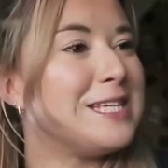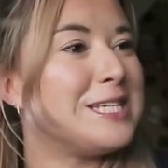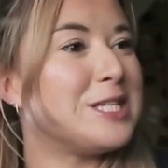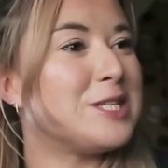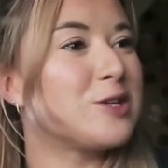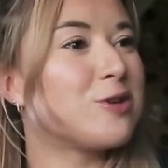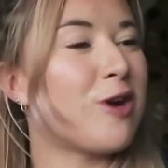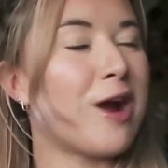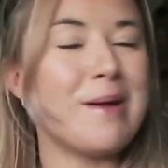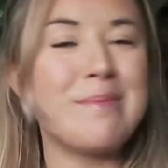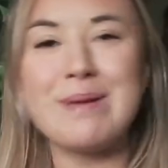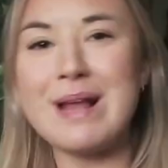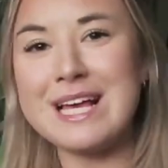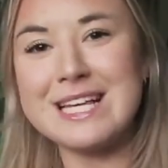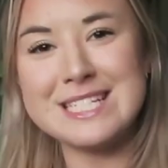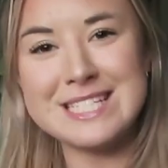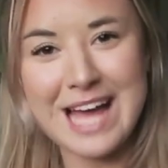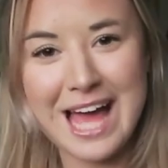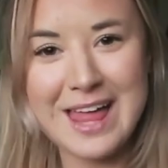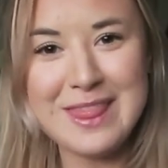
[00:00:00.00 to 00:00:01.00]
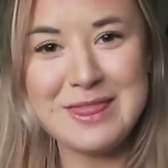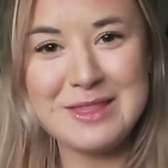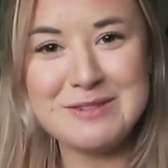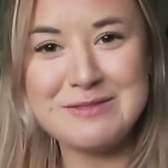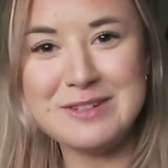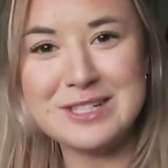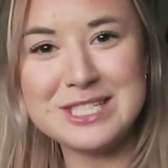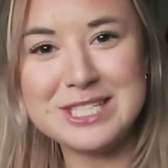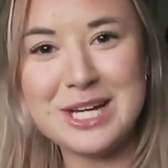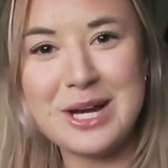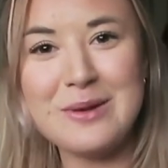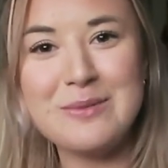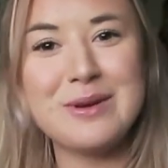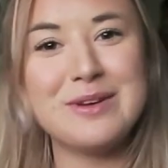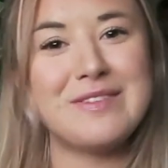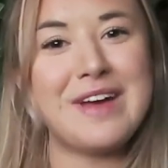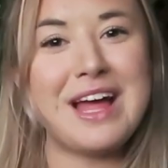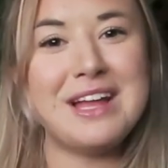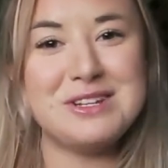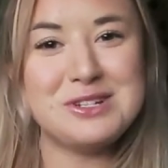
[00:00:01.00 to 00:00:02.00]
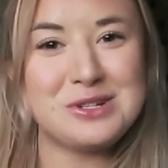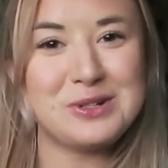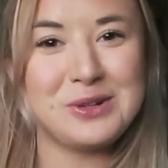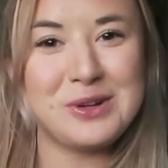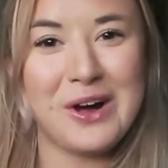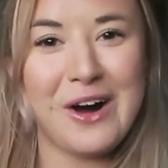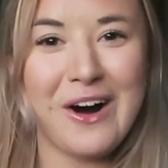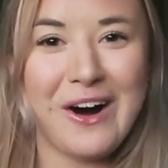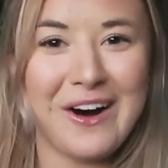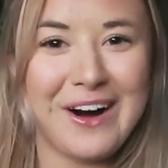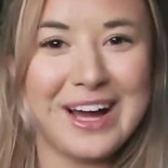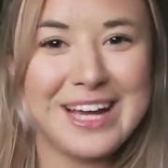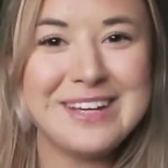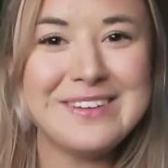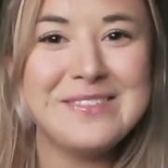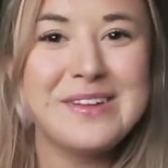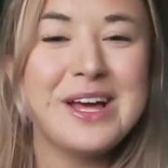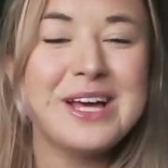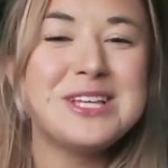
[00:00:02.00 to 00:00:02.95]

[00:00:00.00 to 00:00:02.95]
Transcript: this is a great place to end the video. We've ended on a high.